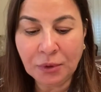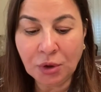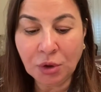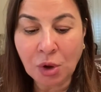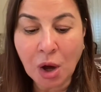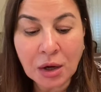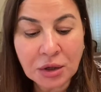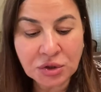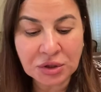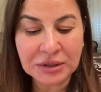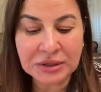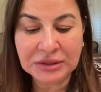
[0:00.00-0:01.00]

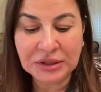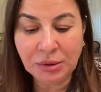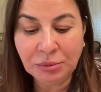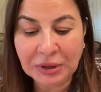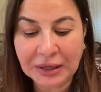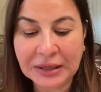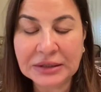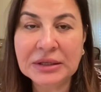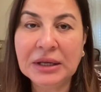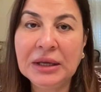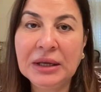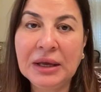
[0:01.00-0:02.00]
collagen
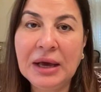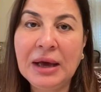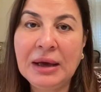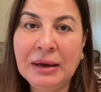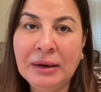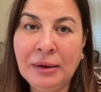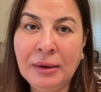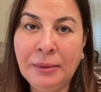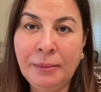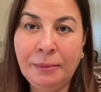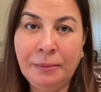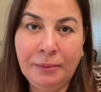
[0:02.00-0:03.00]
stimulating
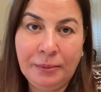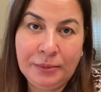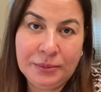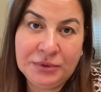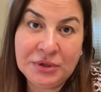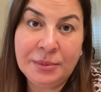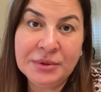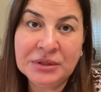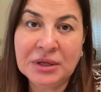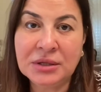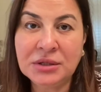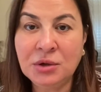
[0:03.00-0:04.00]

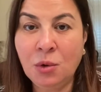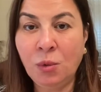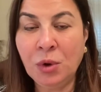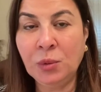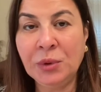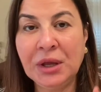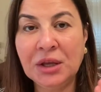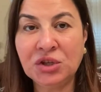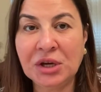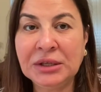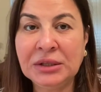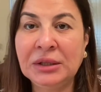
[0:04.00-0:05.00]
substance. So when we
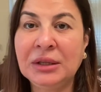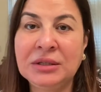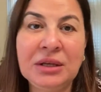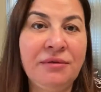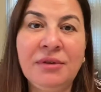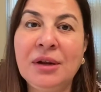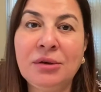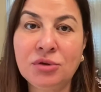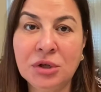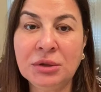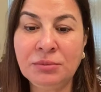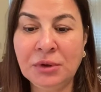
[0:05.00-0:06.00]
inject it, it's even a
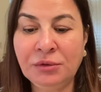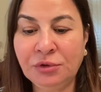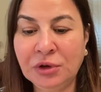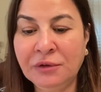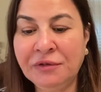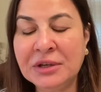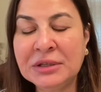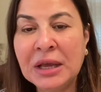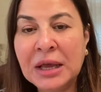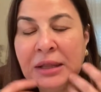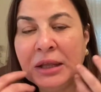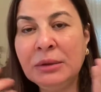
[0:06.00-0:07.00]
treatment for your face
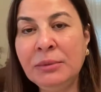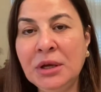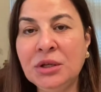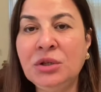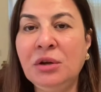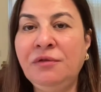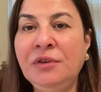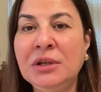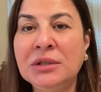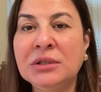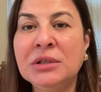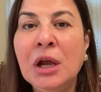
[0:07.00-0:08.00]
that makes your
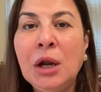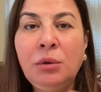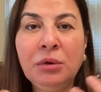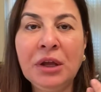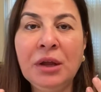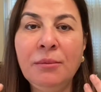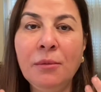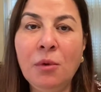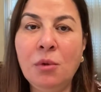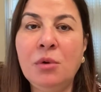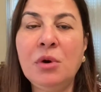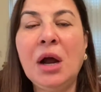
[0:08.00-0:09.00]
face looking
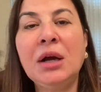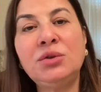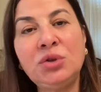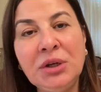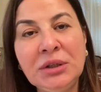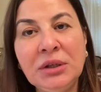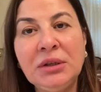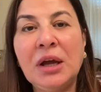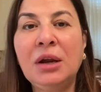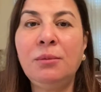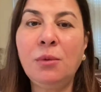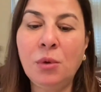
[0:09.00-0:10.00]
more hydrated
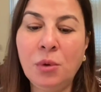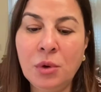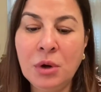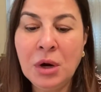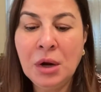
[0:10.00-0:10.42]
and more